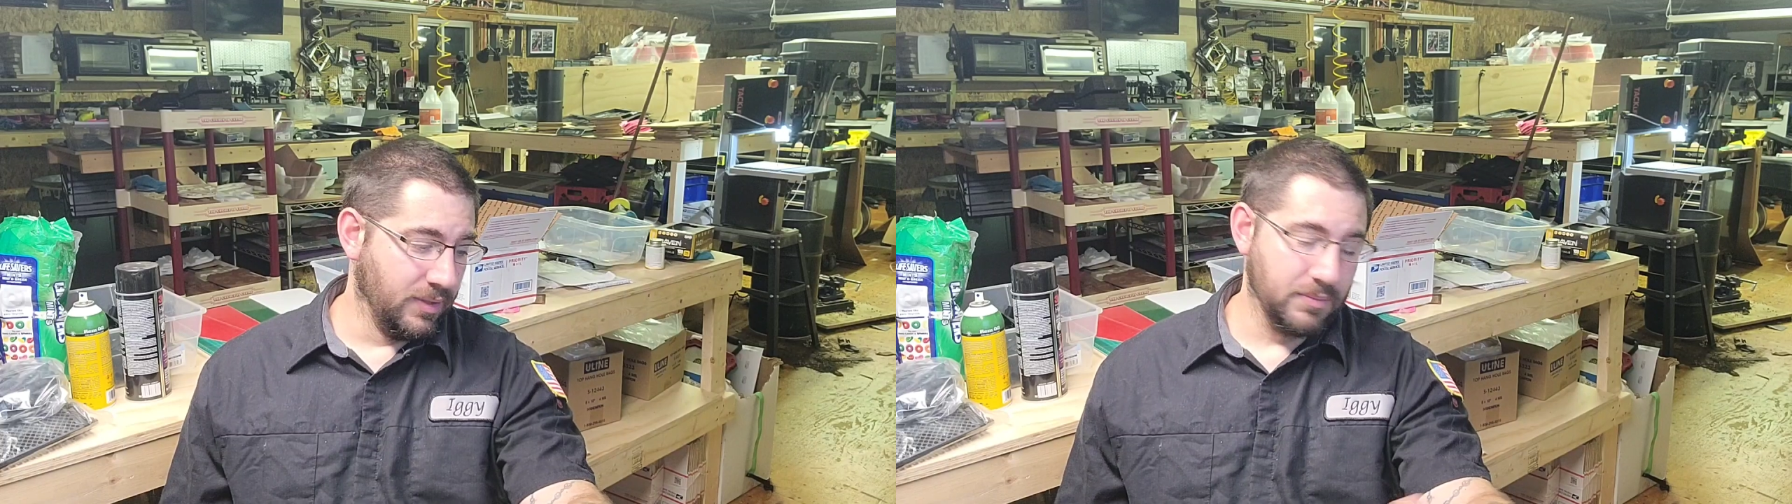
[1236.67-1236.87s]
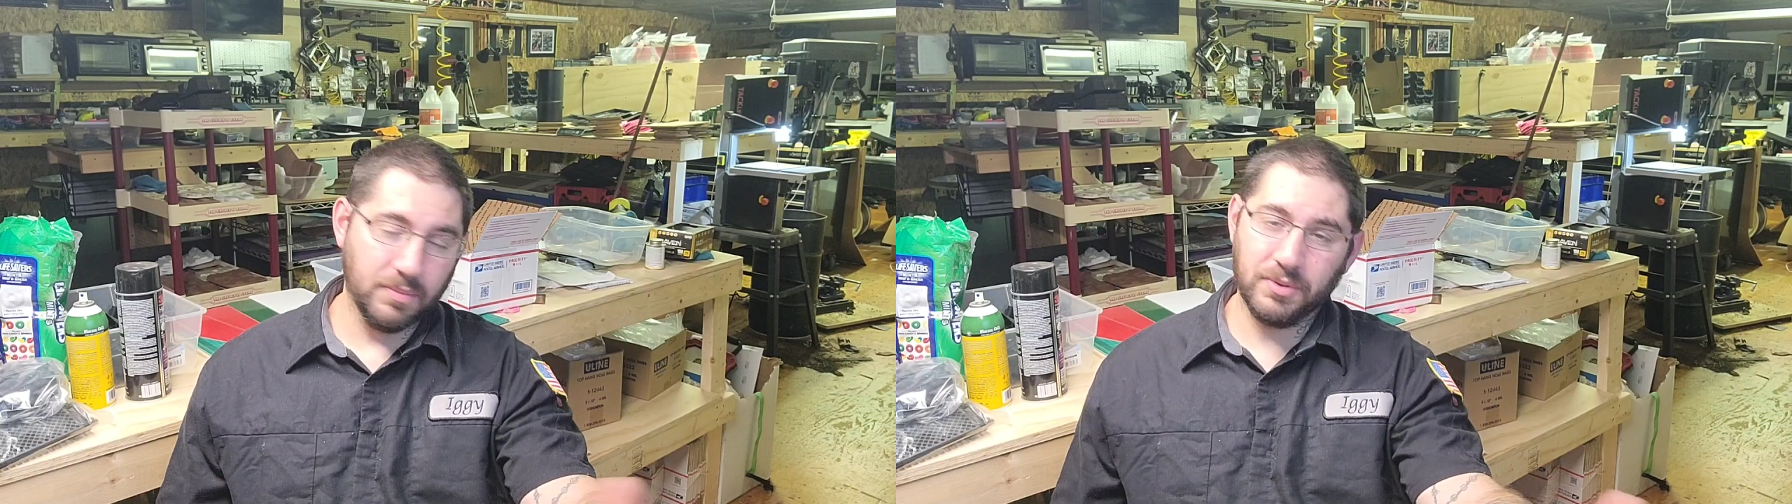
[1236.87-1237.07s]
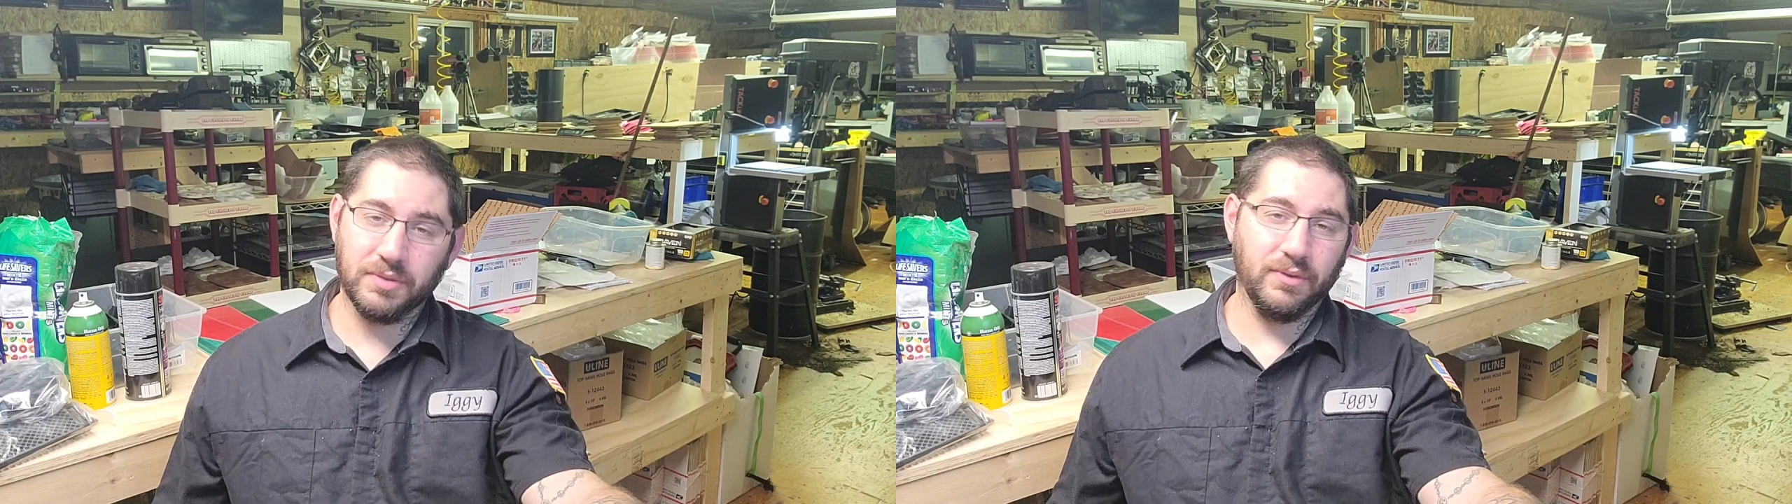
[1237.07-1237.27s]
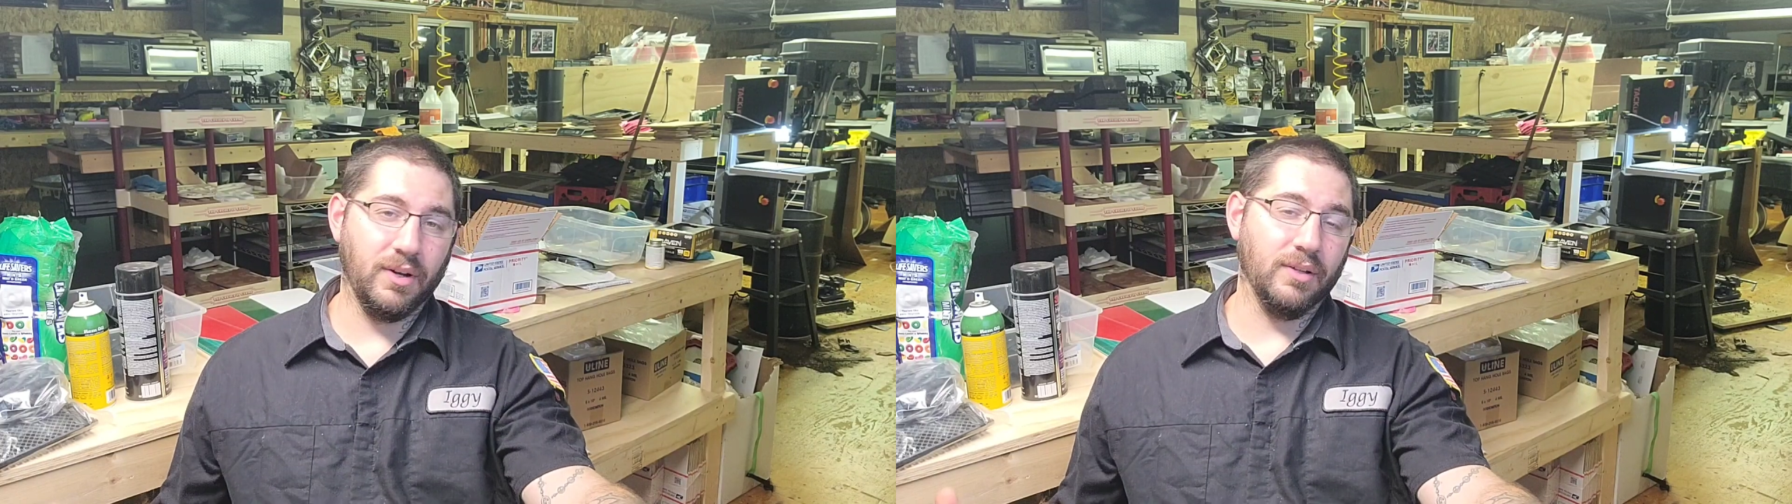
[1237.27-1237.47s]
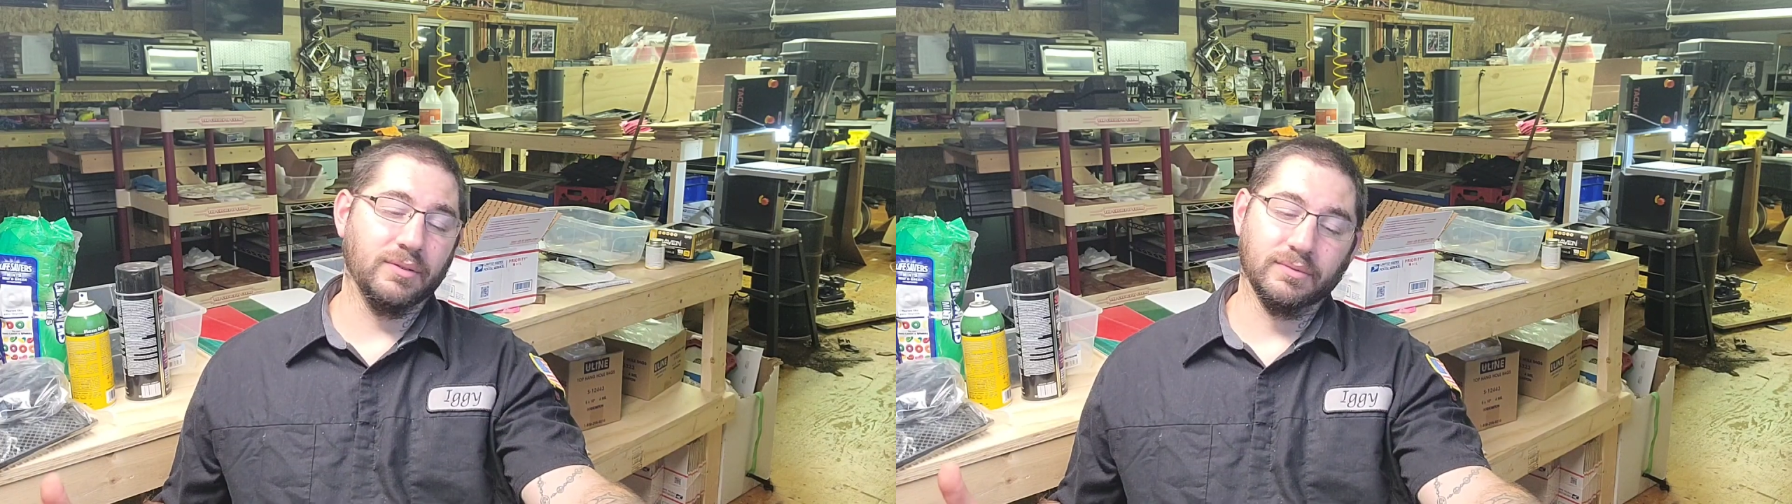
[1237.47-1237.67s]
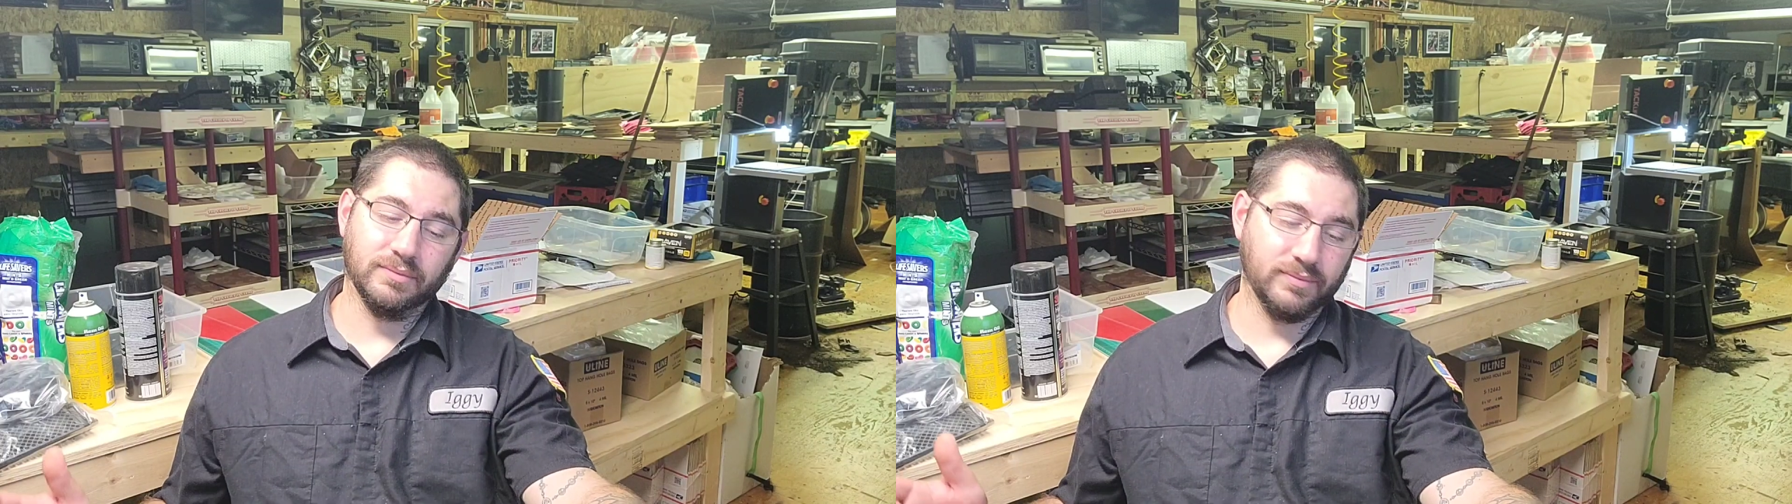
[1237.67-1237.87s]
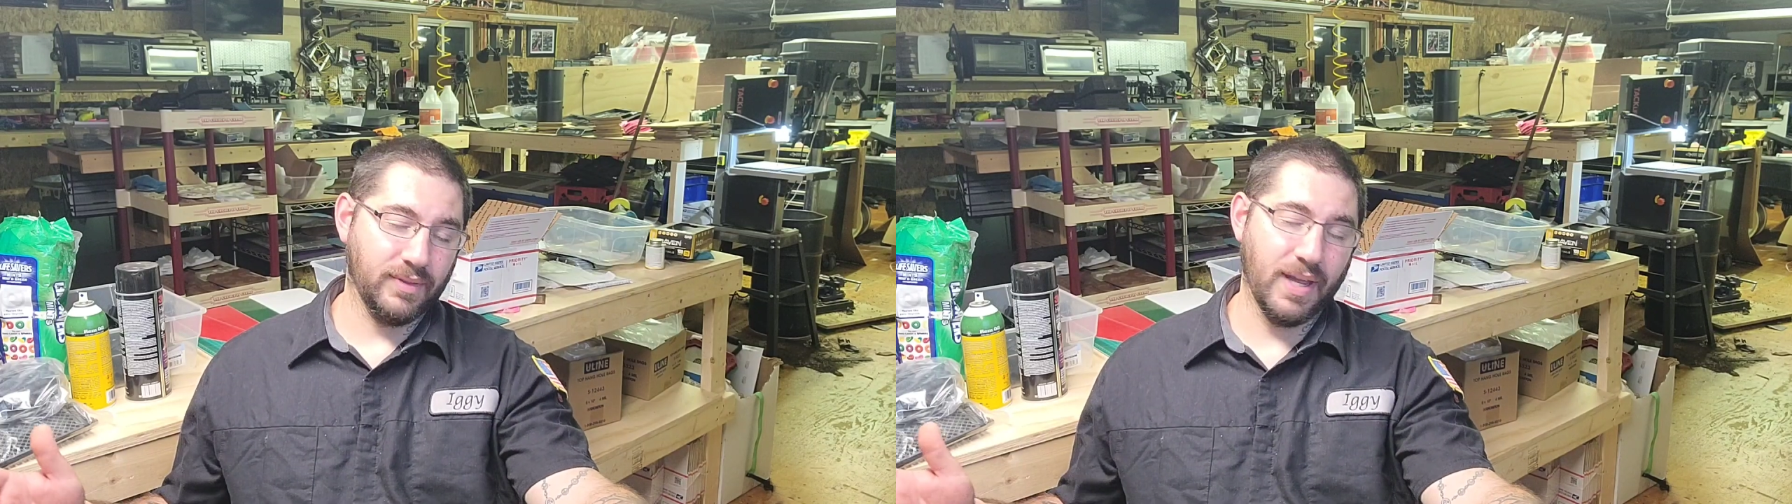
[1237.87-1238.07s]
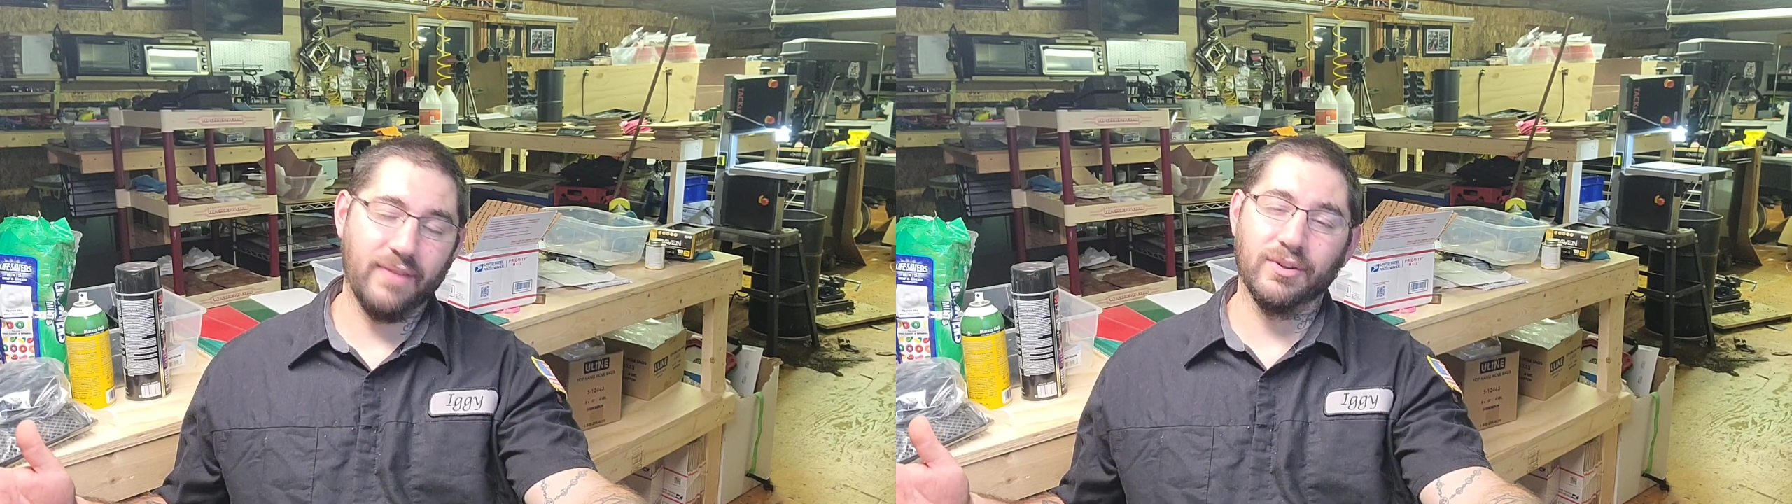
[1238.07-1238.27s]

But most of all, have a